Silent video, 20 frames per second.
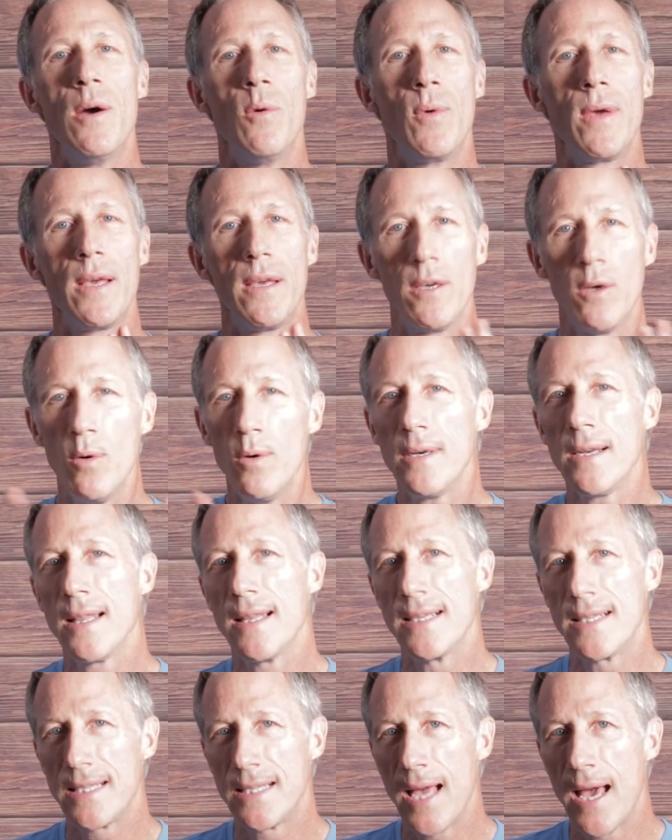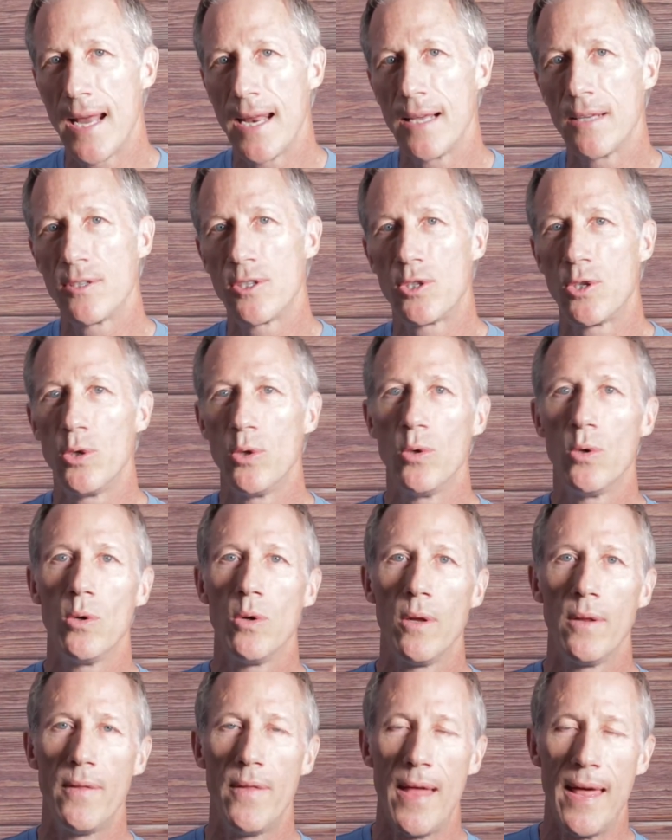We can go into the settings
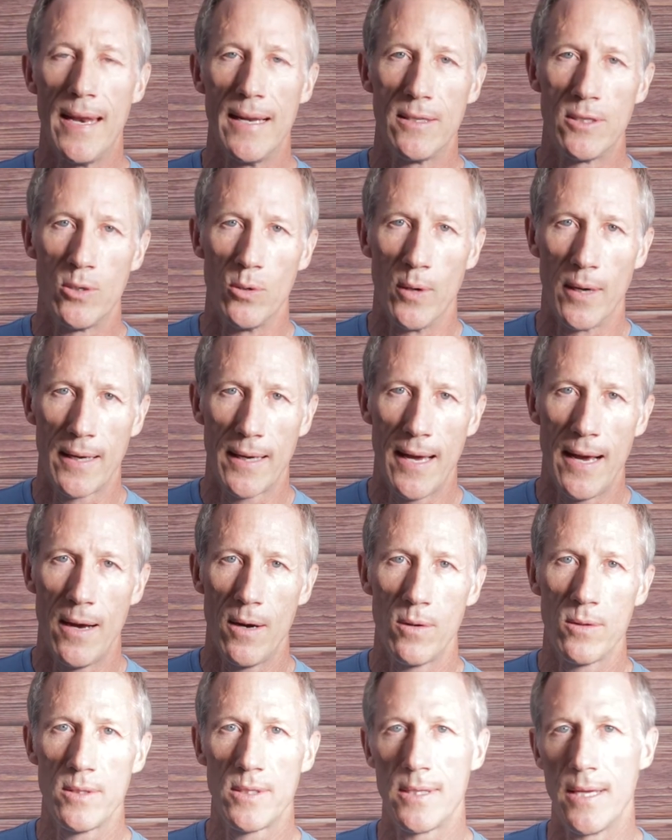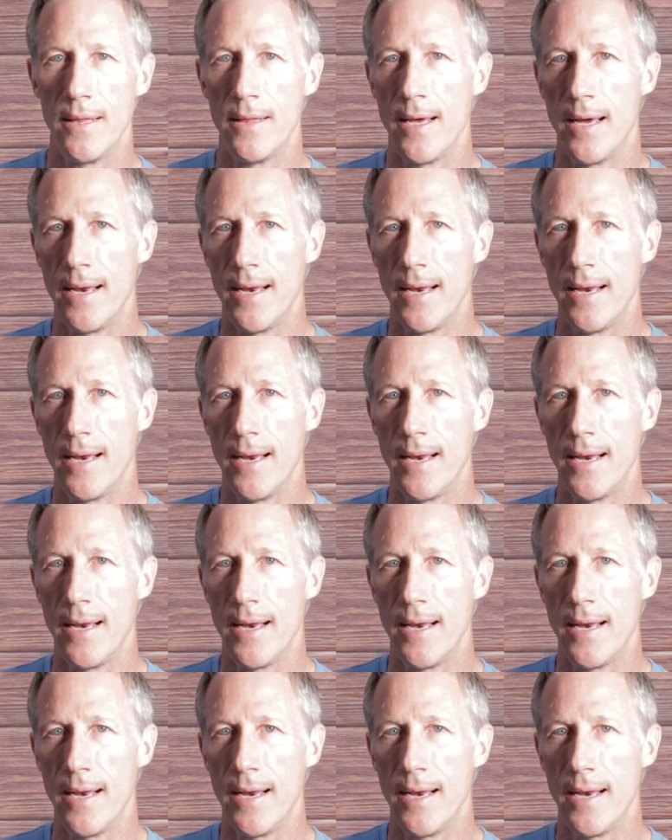tool and then into accounts and